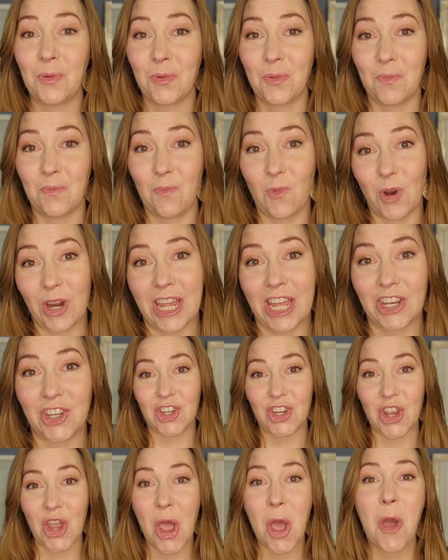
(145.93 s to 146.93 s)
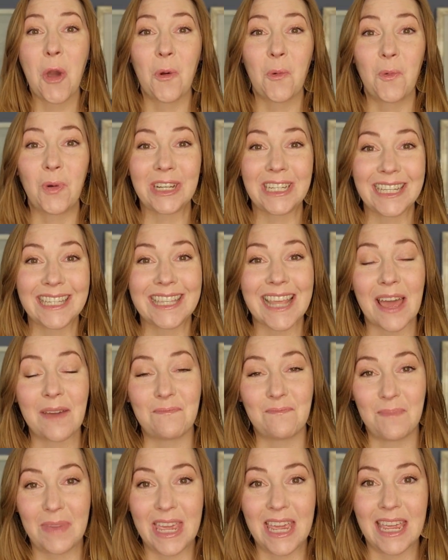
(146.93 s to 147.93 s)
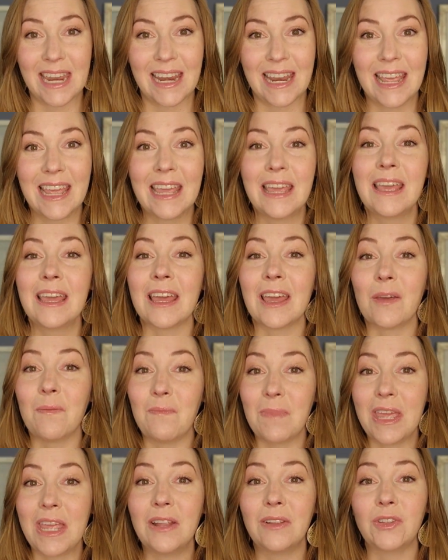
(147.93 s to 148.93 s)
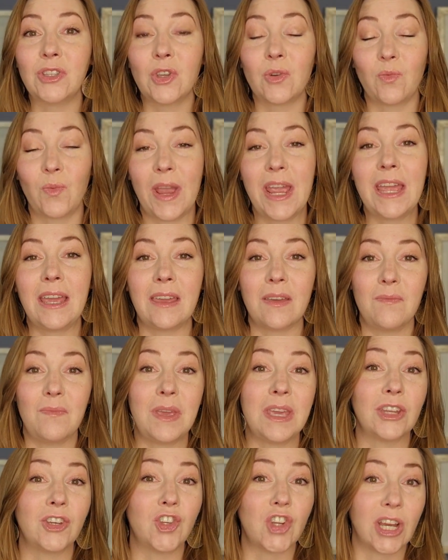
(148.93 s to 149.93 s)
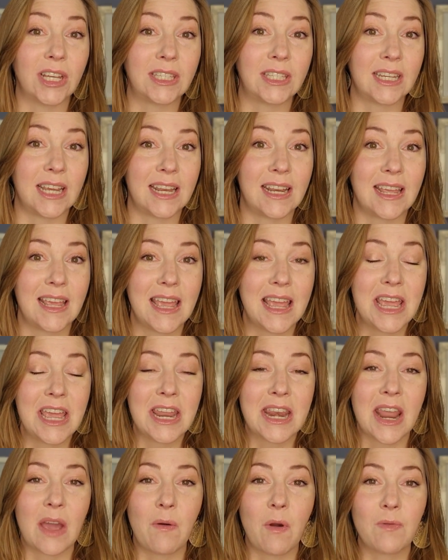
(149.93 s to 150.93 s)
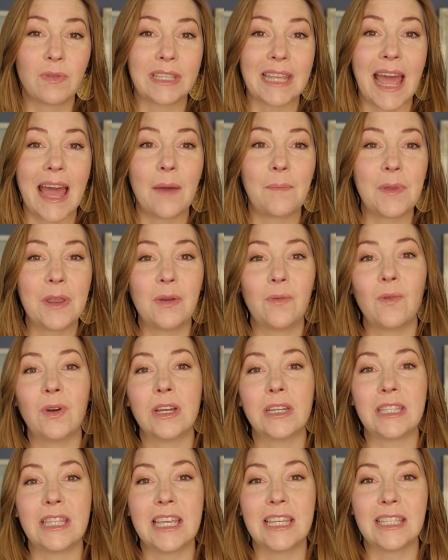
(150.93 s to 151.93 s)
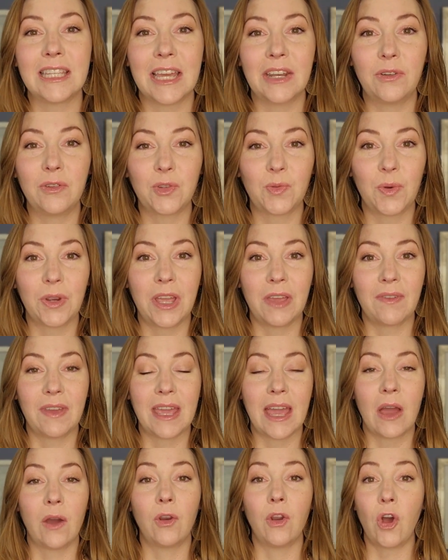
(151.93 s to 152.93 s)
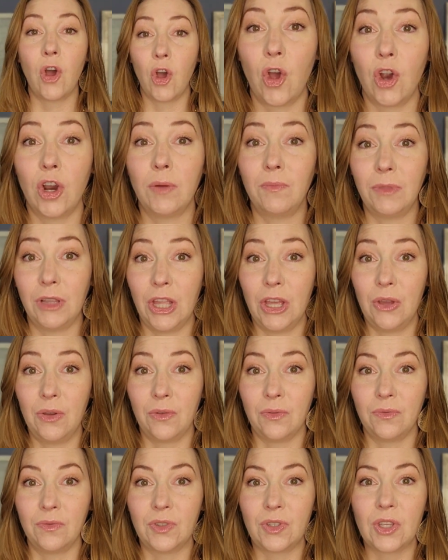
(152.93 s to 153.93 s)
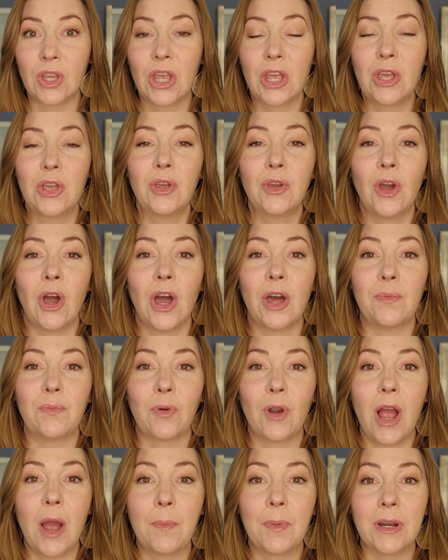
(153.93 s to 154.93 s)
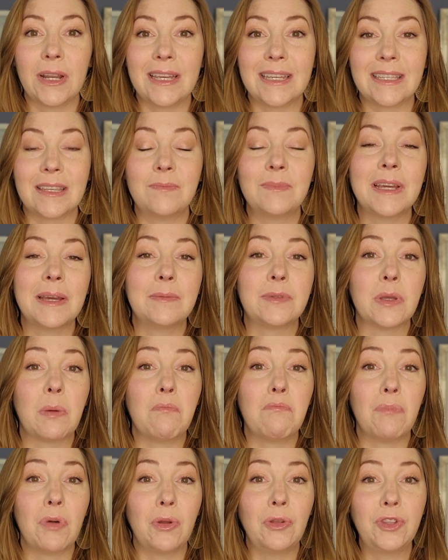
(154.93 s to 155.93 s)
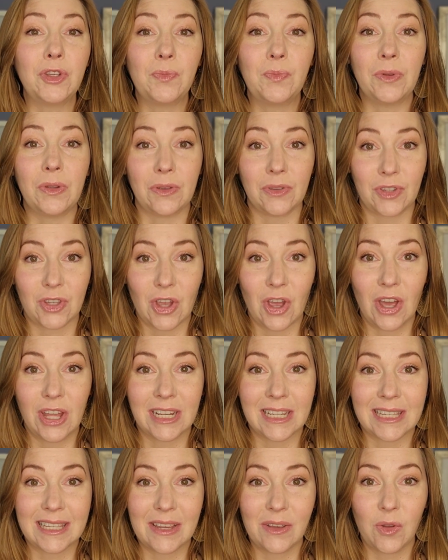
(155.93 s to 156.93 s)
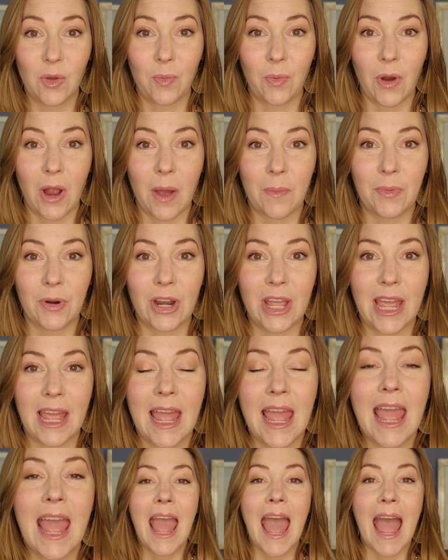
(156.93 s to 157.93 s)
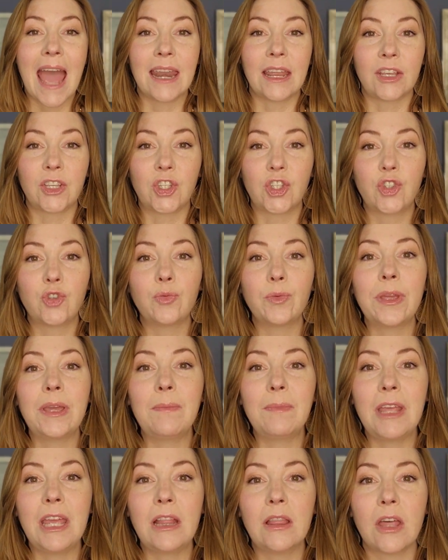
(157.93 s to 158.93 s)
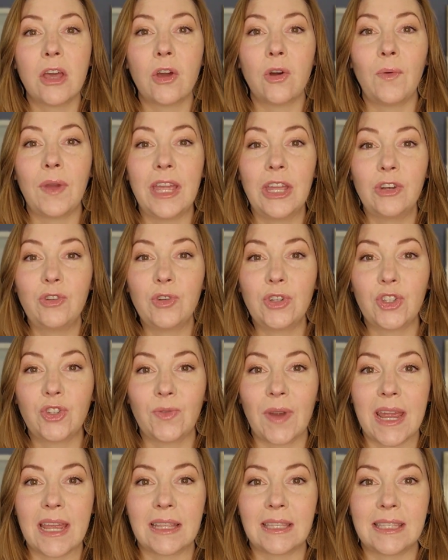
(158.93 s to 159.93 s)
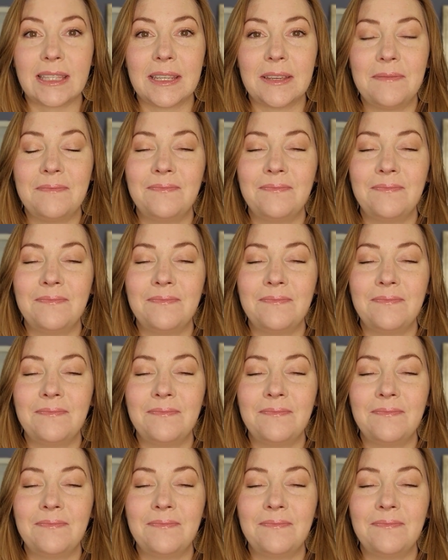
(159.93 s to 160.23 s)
mortgage. What does that mean? It means the rate can be adjusted. Now, what was happening was these lenders were giving out ARM loans on property, sometimes multiples on a single property at extremely low interest rates.